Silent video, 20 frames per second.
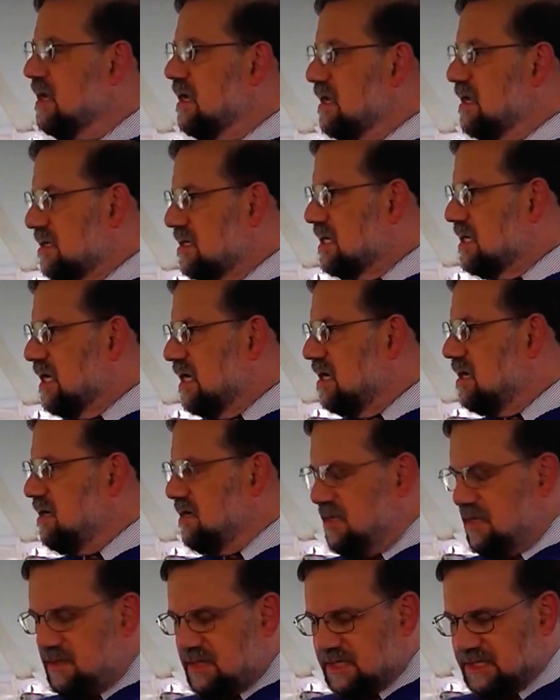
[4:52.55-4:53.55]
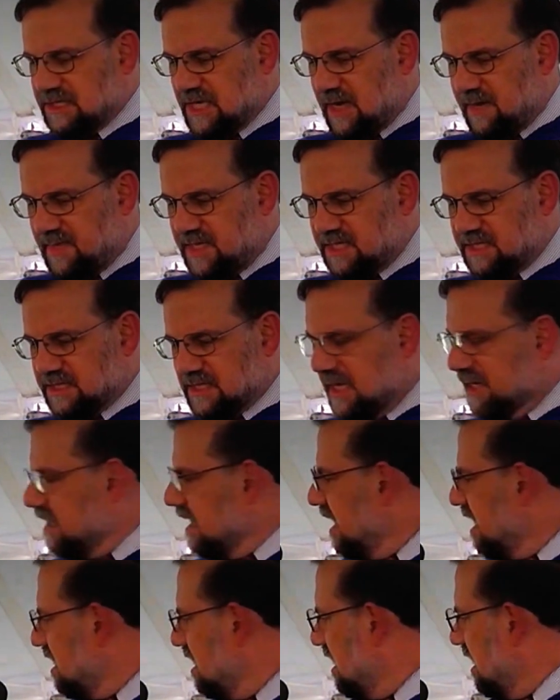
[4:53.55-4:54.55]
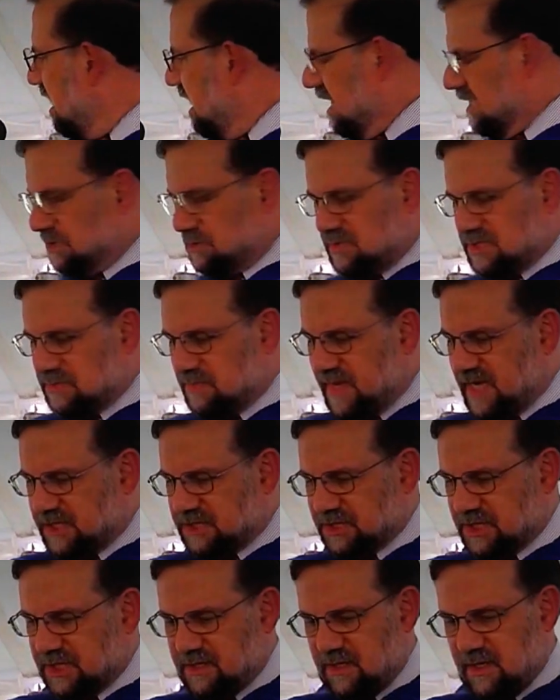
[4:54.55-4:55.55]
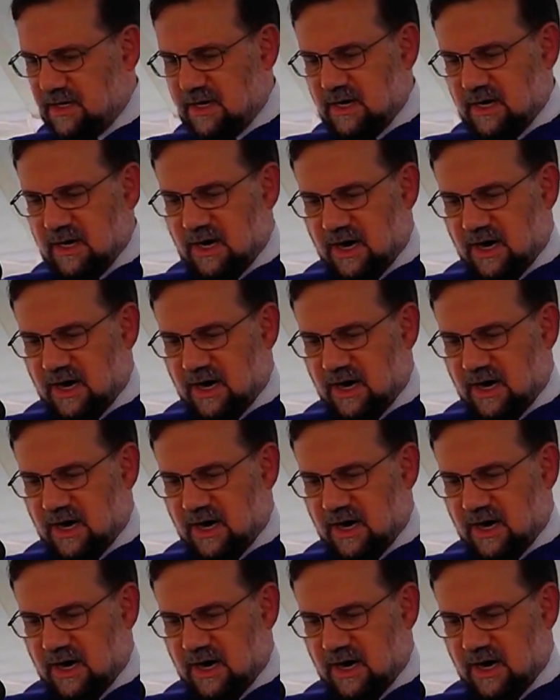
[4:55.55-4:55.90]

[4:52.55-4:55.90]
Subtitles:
Indeed, this coming Sunday, as was mentioned,